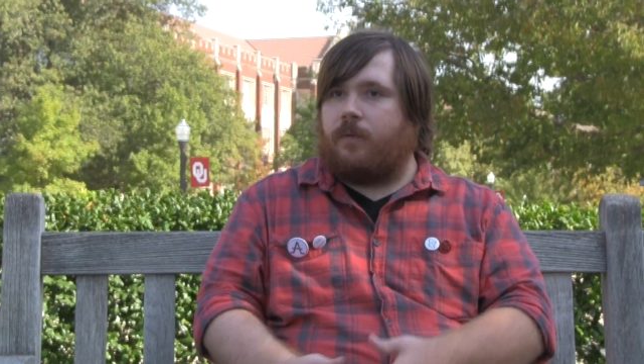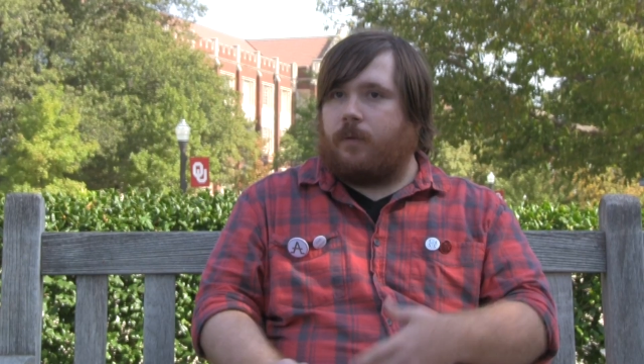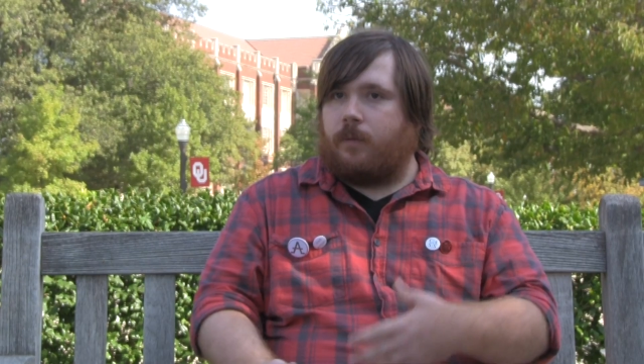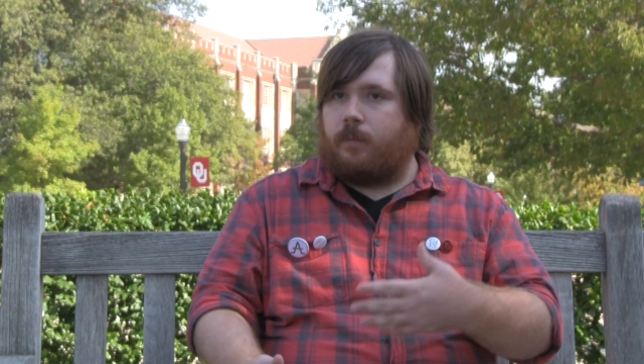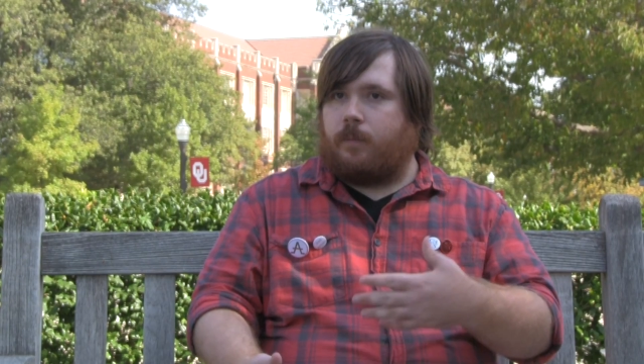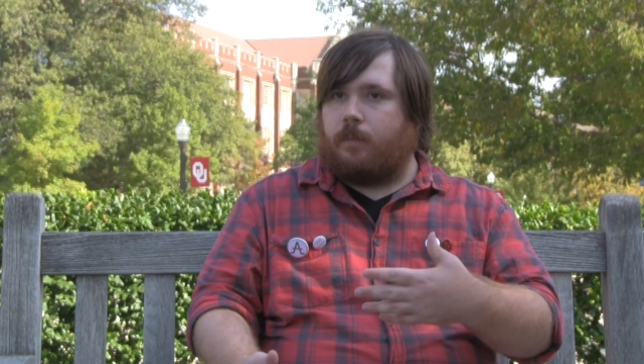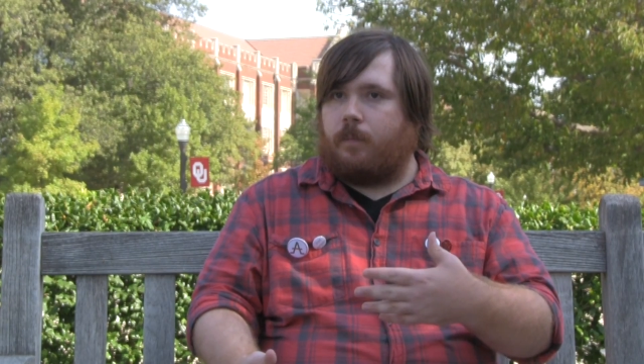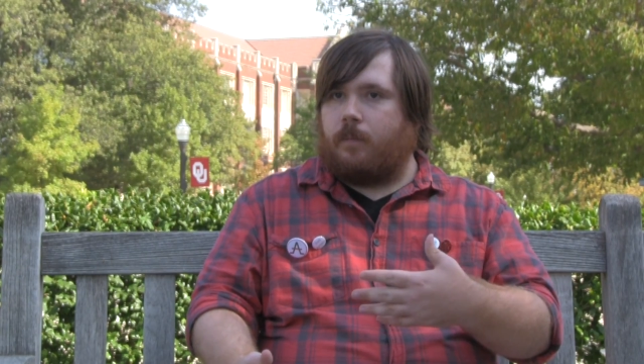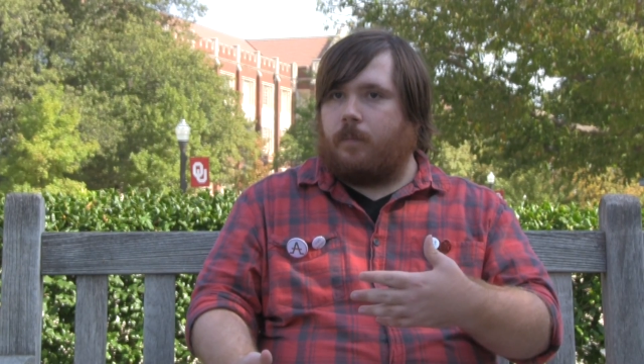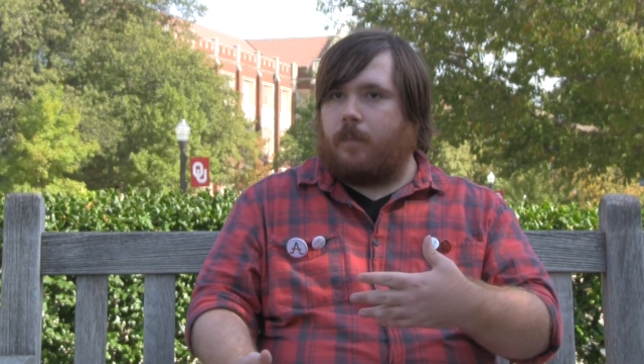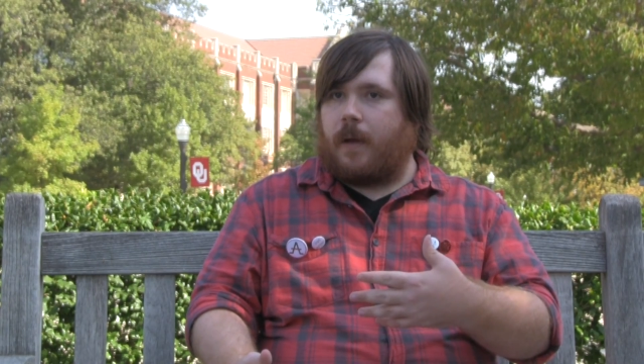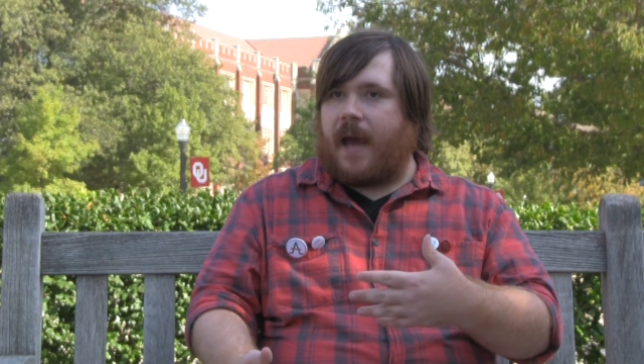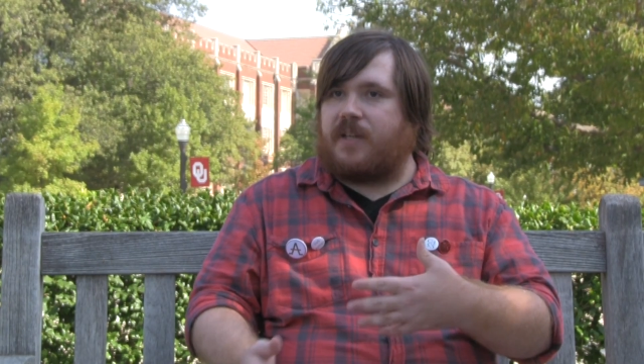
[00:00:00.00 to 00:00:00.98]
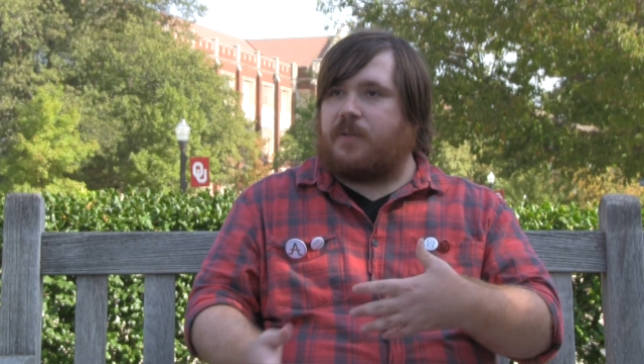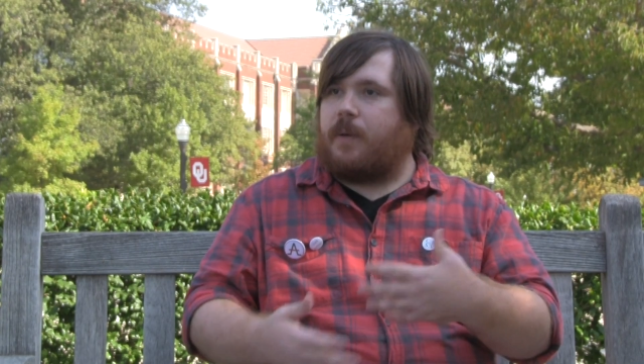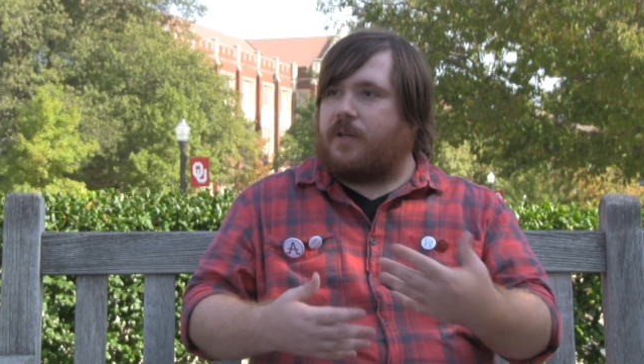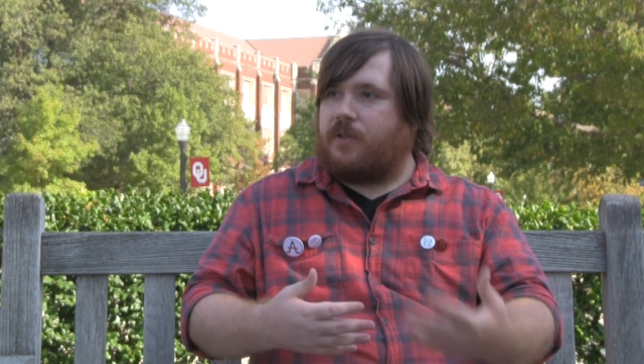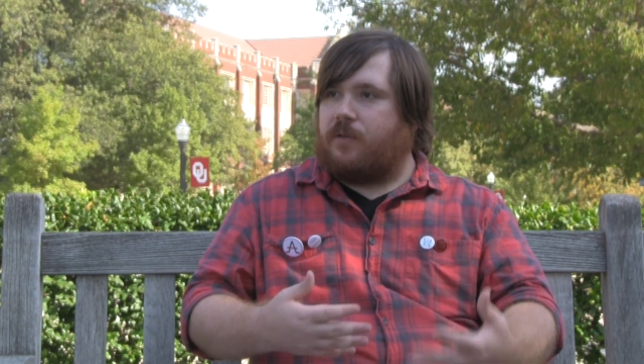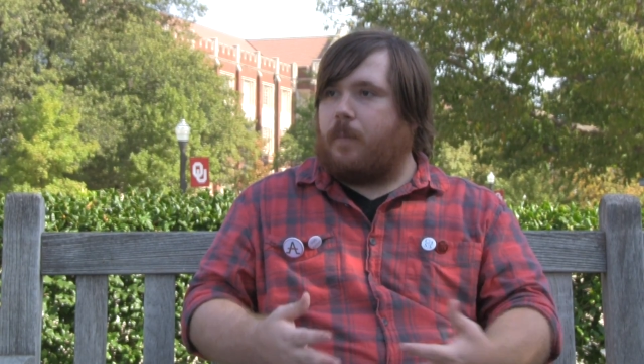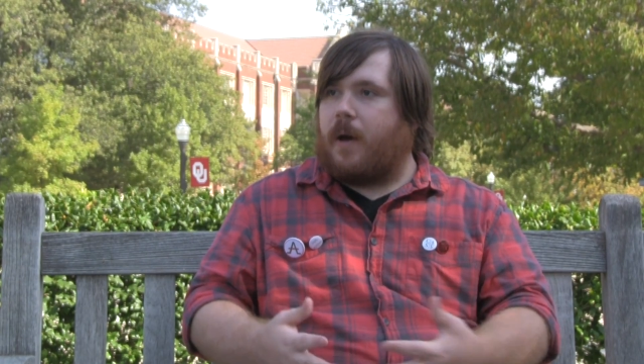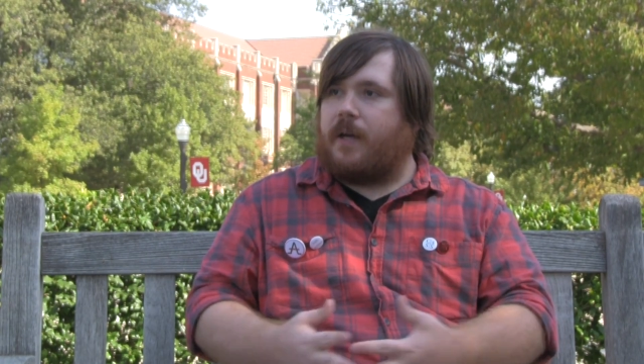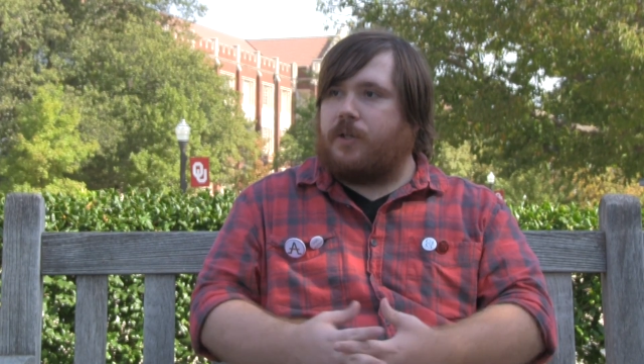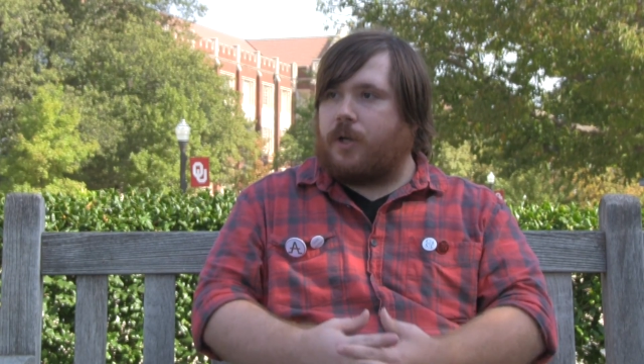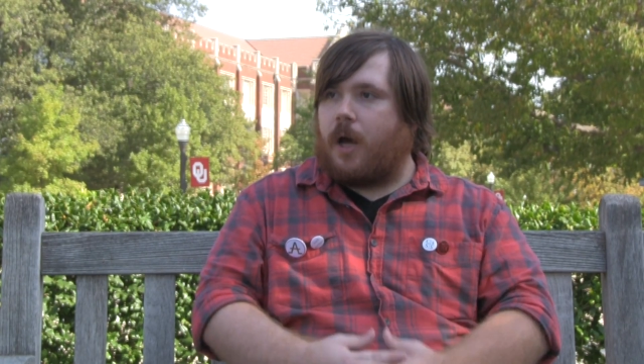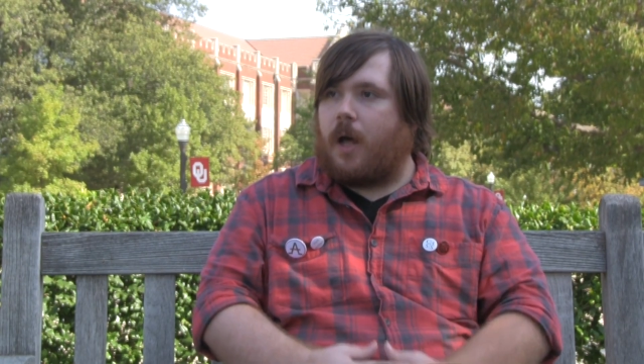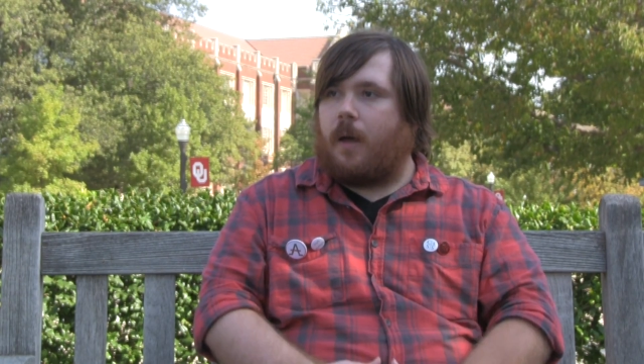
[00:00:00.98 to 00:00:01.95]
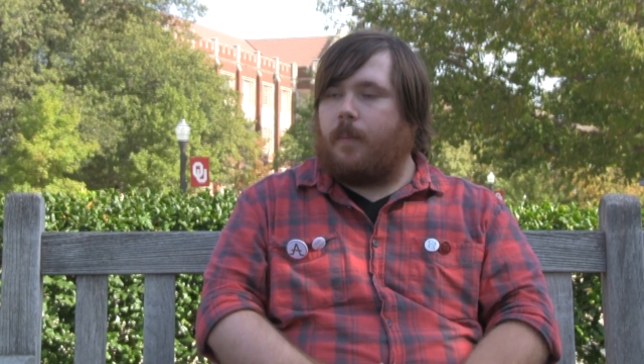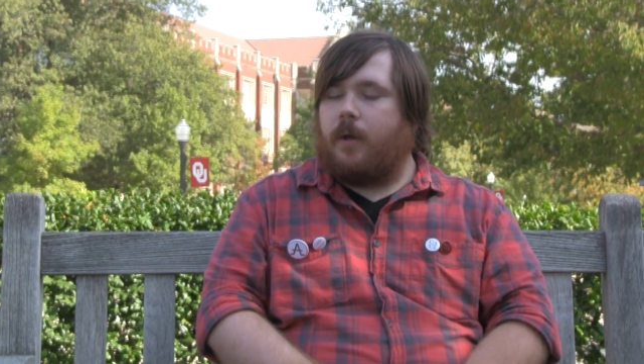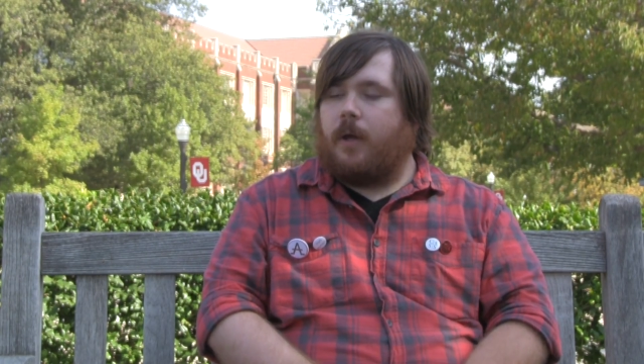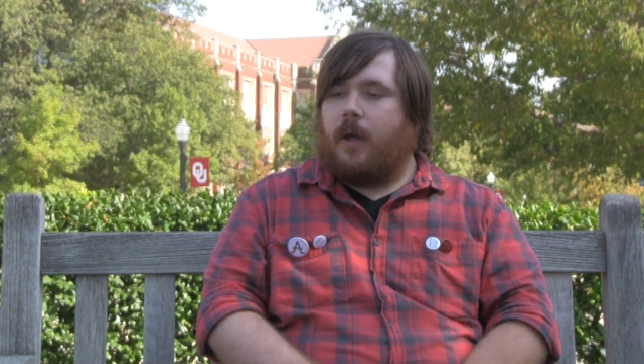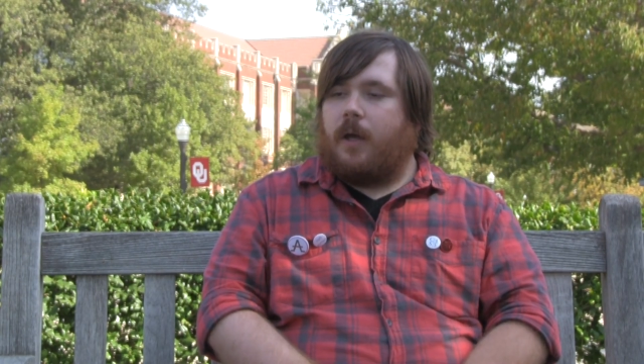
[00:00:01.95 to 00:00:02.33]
the aspects of my job,